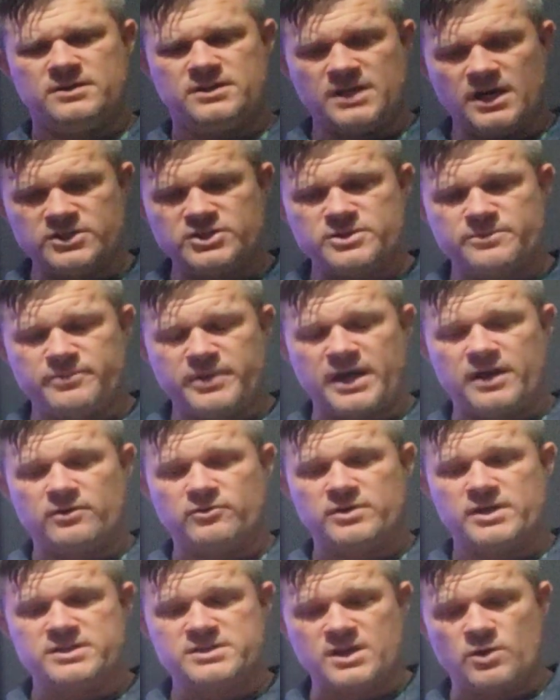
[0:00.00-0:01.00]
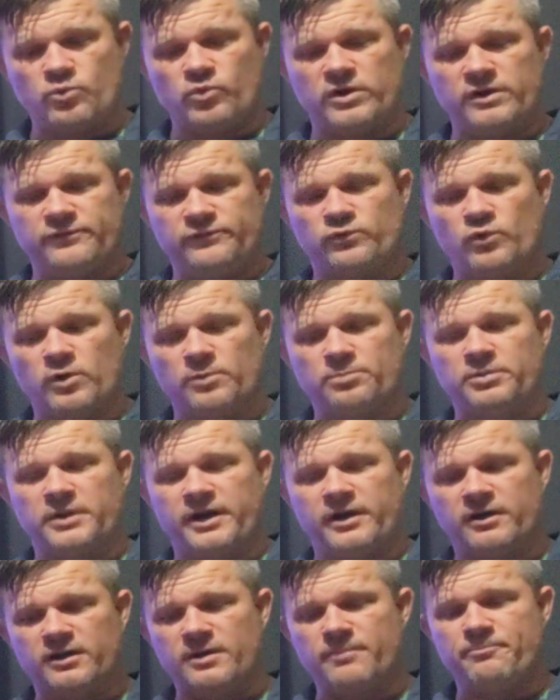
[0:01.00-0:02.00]
Dungeon Battle is a 1 to 4
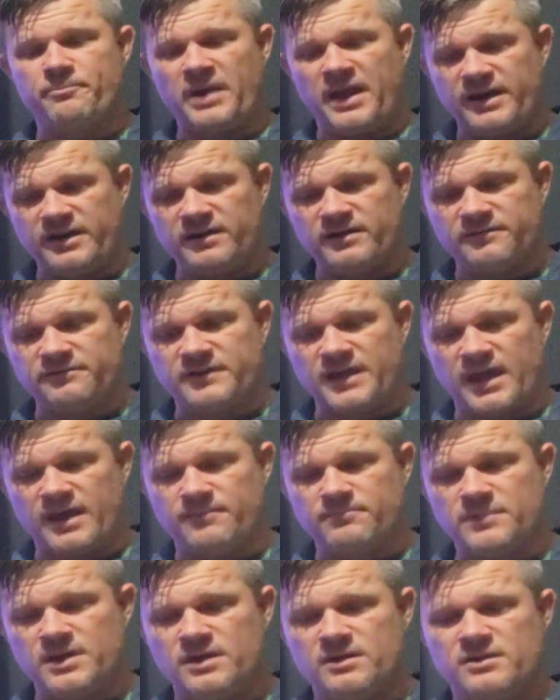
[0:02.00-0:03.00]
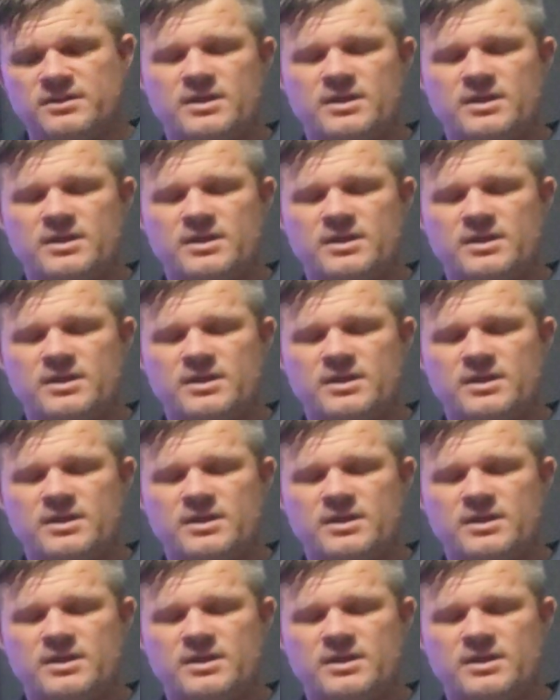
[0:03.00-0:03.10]
player competitive game